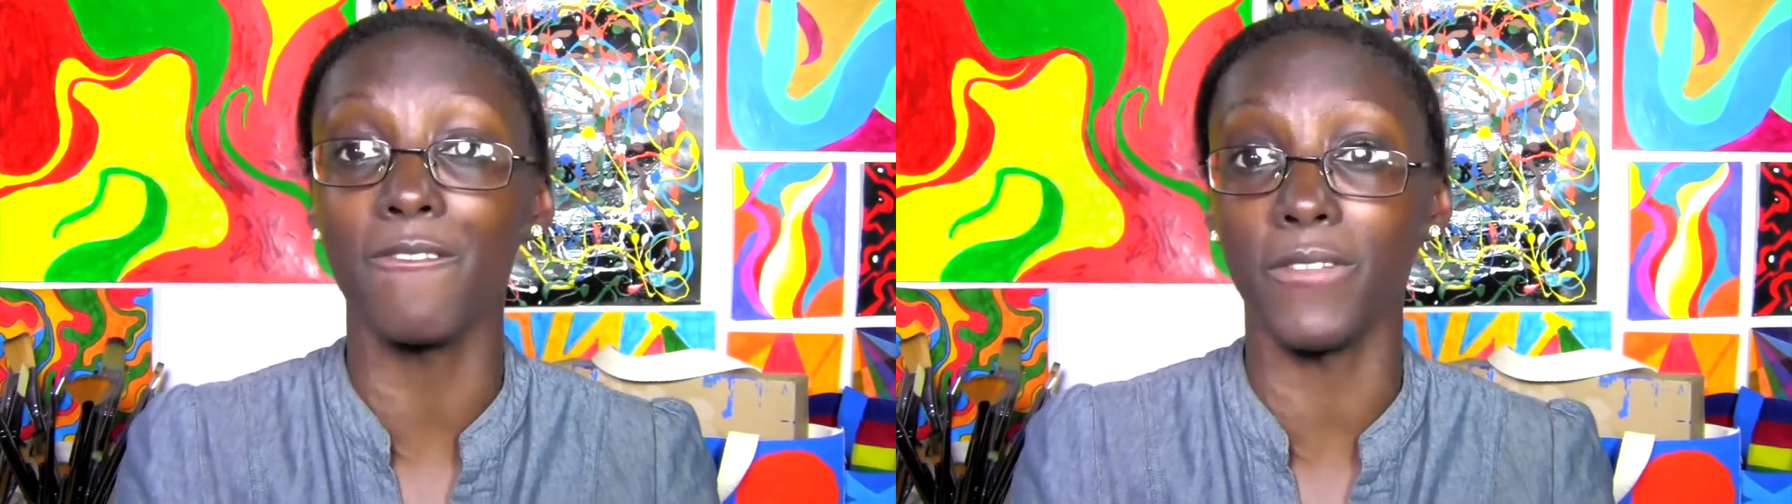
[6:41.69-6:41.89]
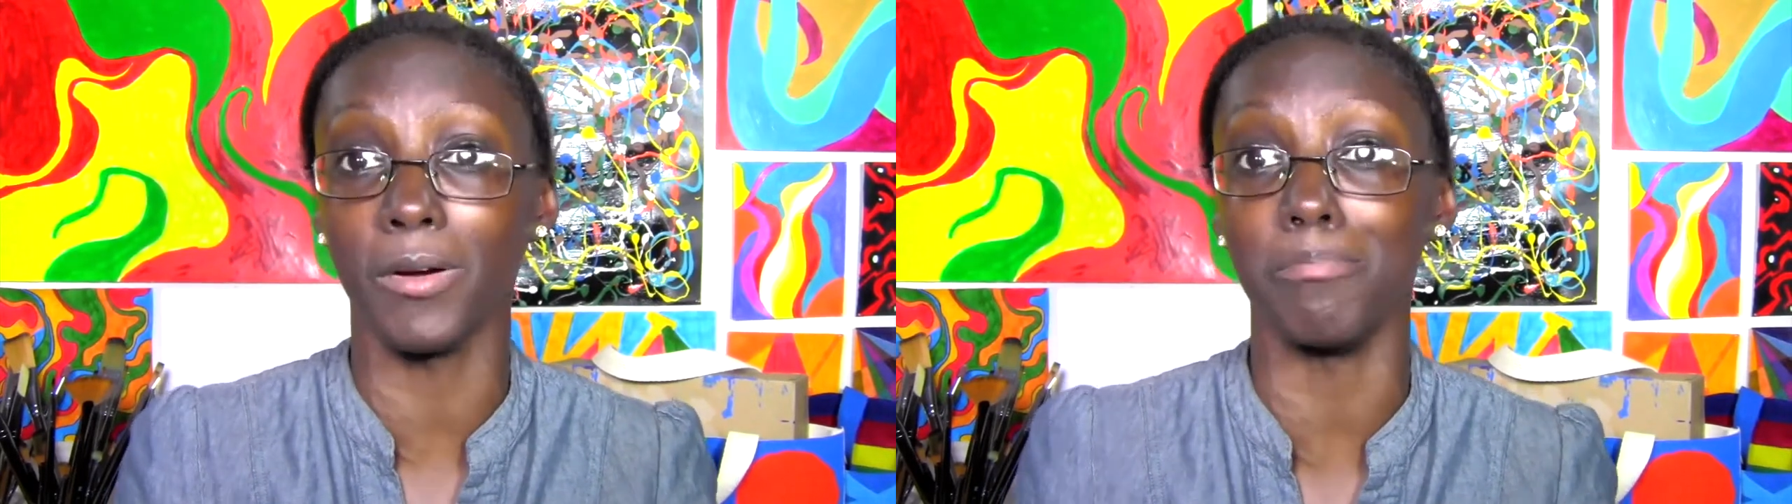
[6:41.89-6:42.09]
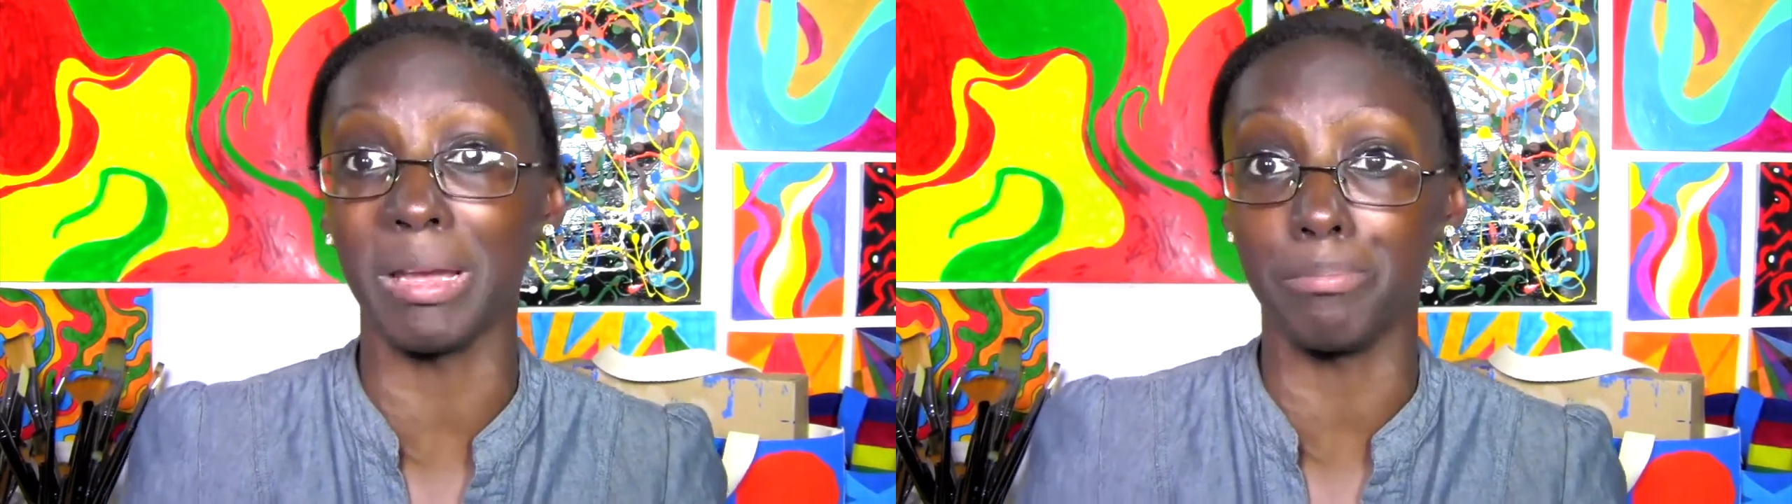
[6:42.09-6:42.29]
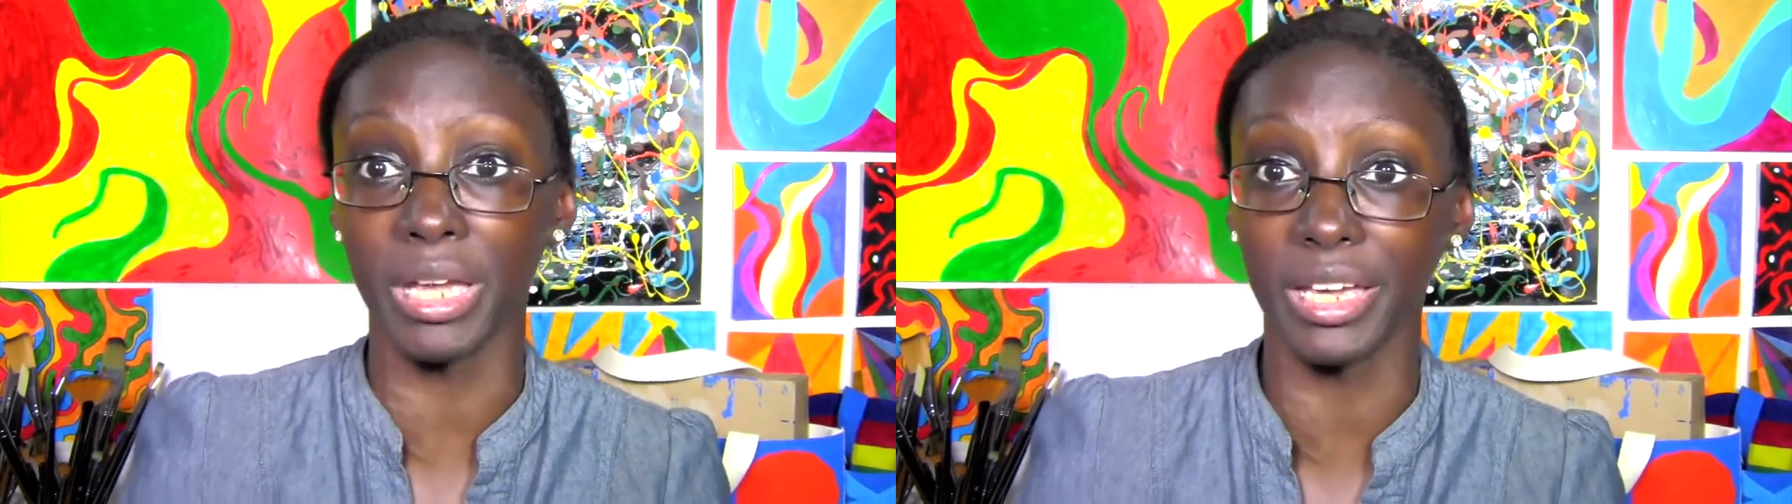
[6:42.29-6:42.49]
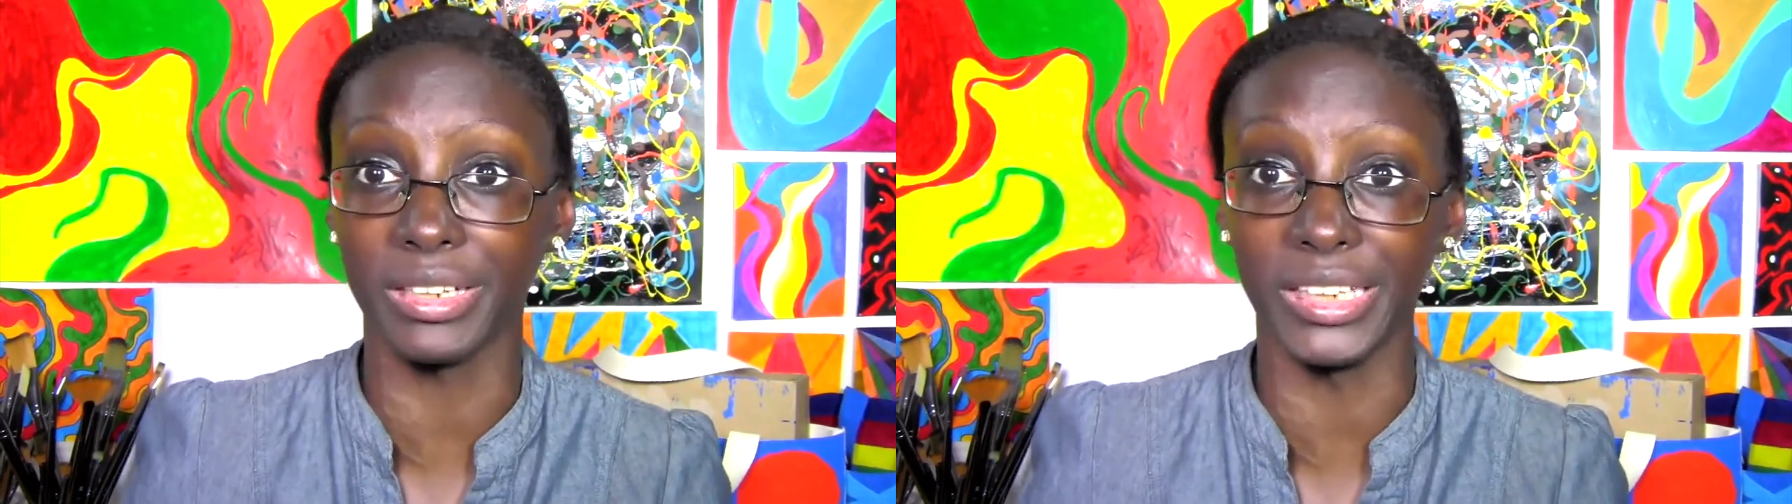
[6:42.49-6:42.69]
from my
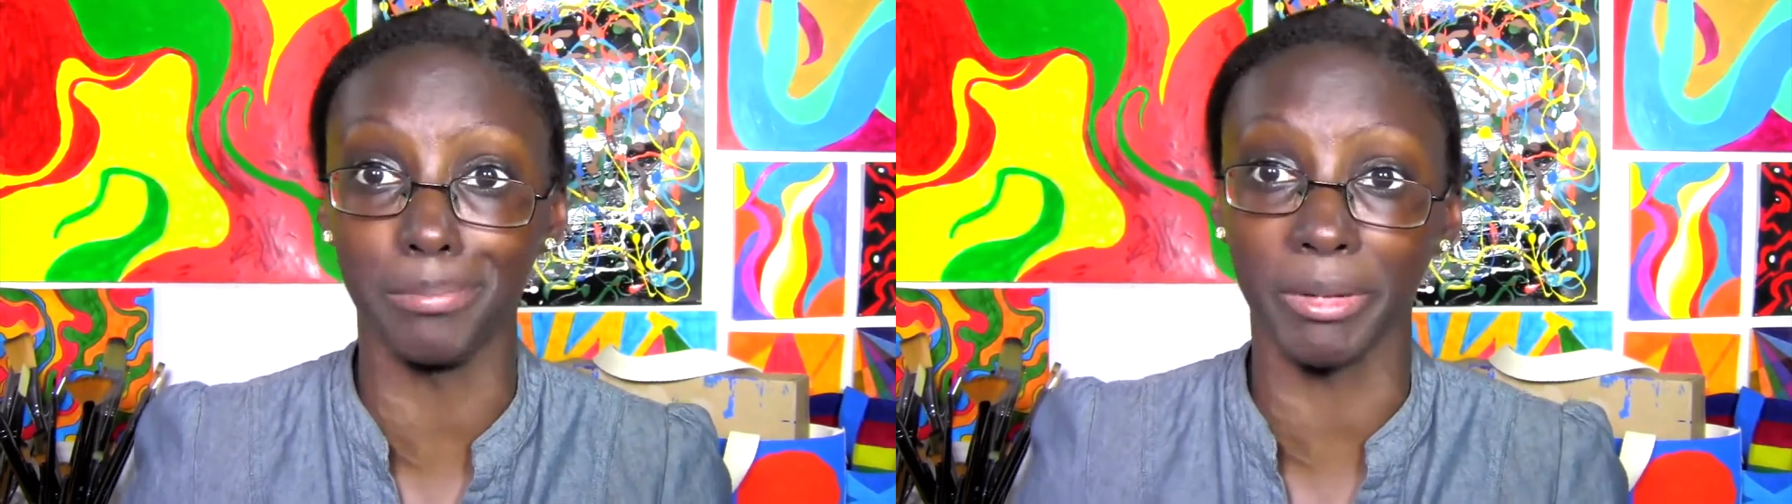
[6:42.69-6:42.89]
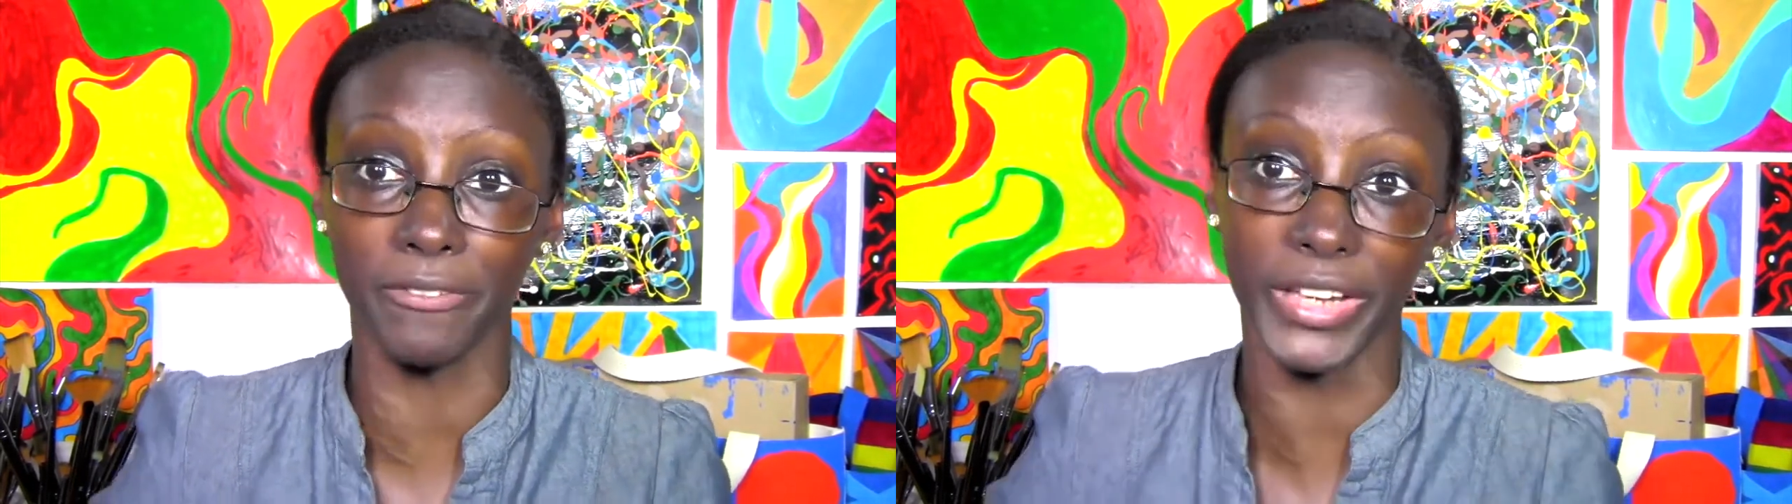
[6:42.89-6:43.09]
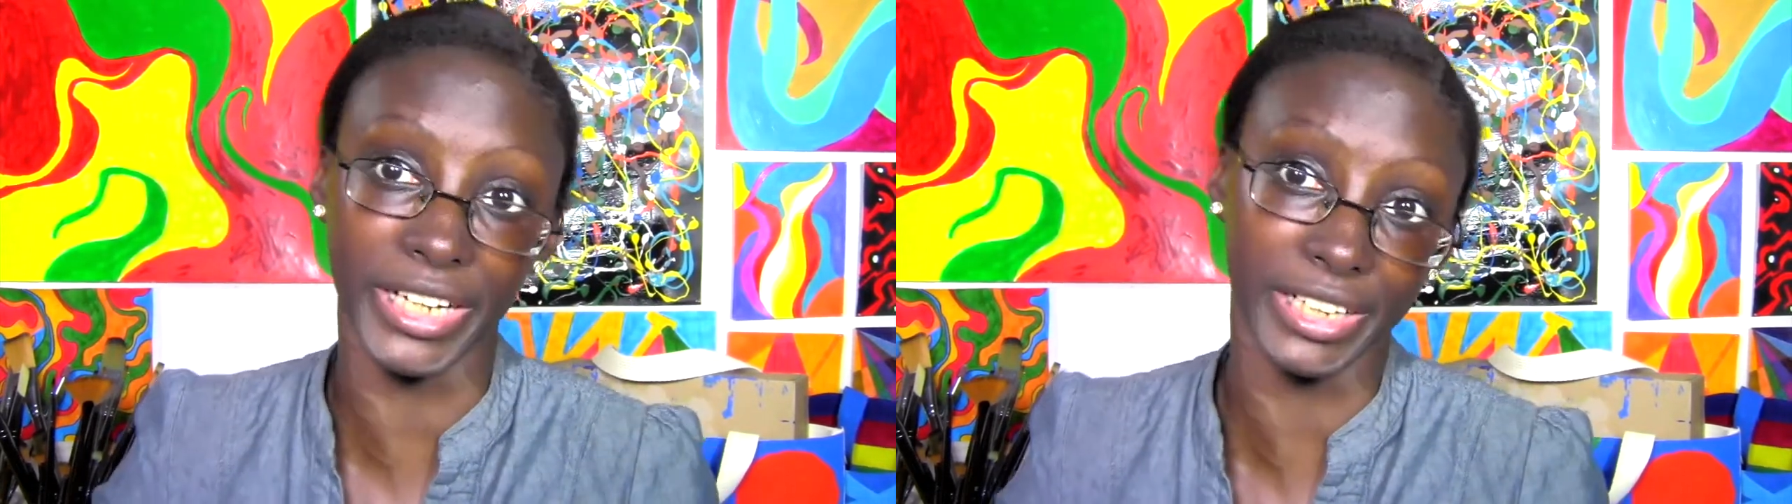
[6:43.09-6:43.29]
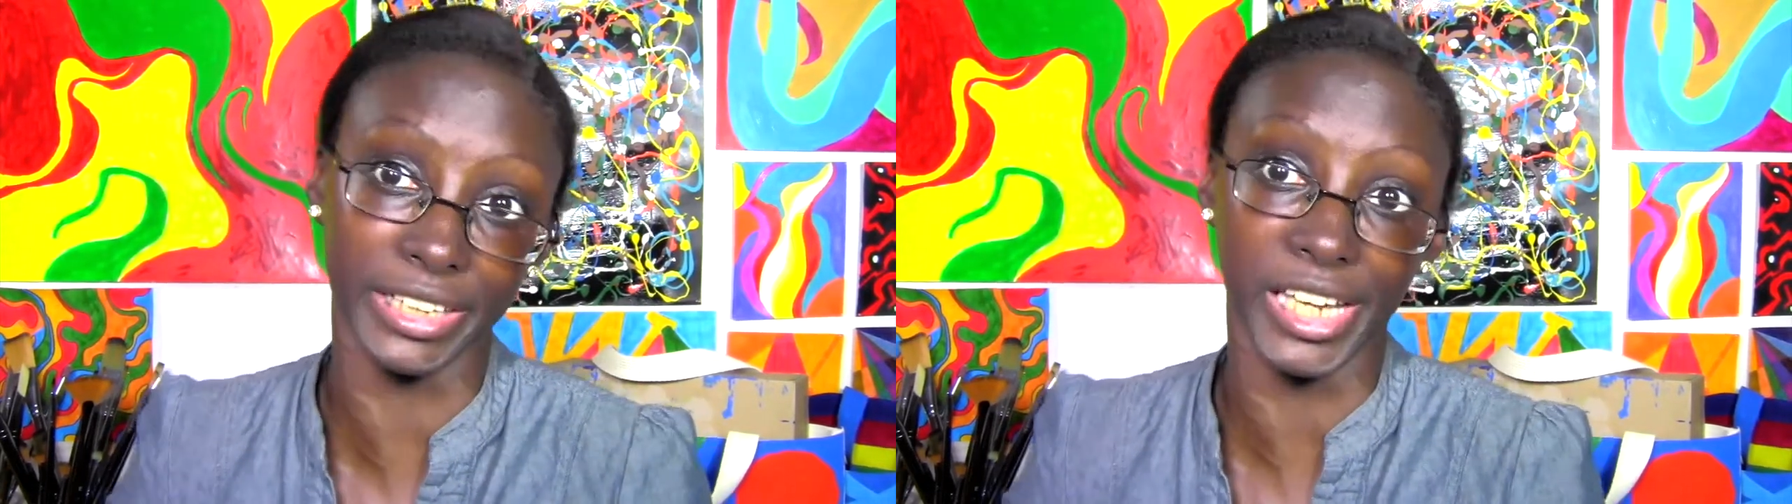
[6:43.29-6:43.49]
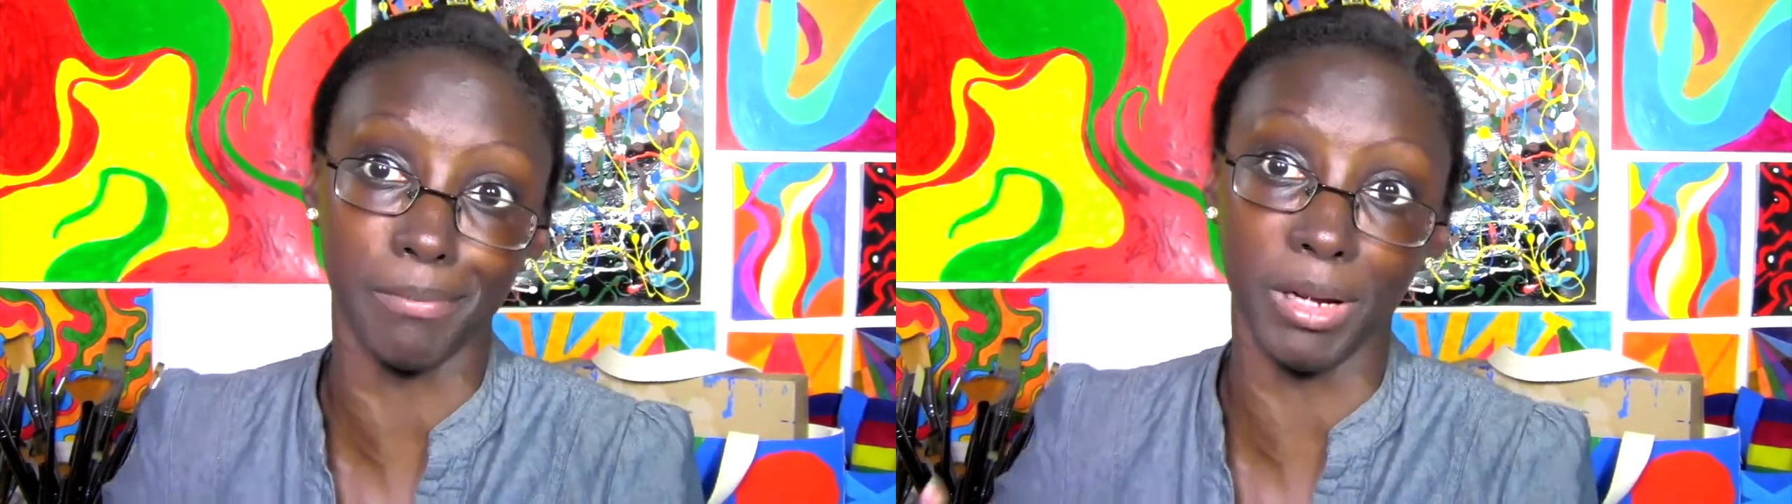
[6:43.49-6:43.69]
bed and my
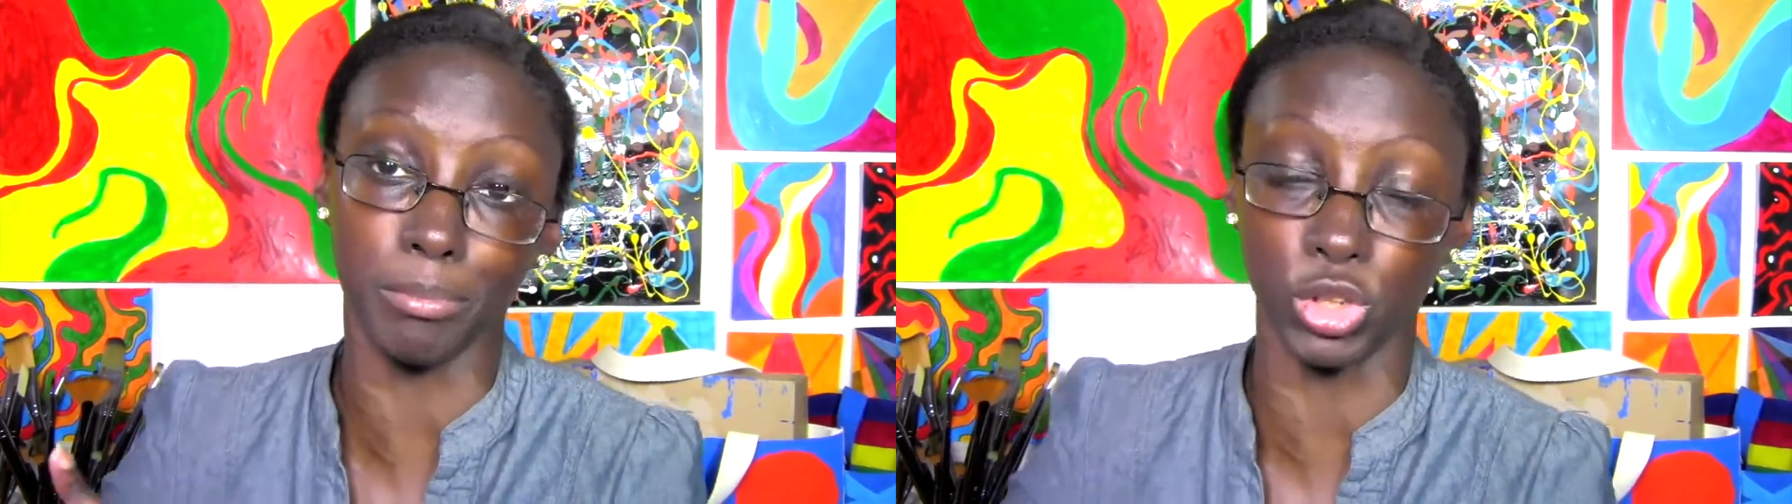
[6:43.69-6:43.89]
vanity and my